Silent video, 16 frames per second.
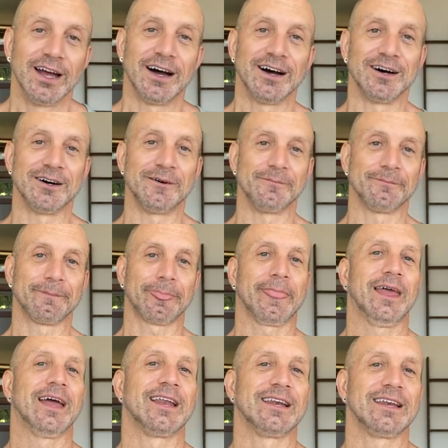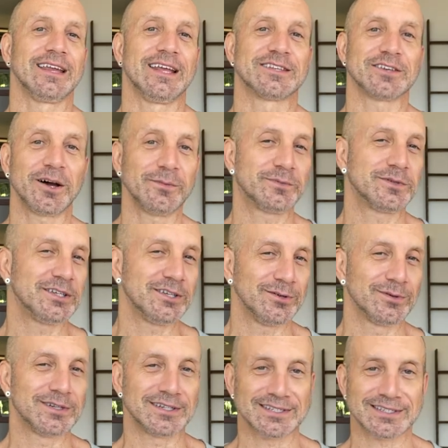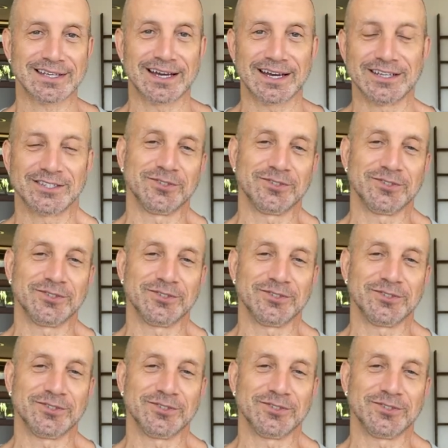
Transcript: And it's up to you to decide,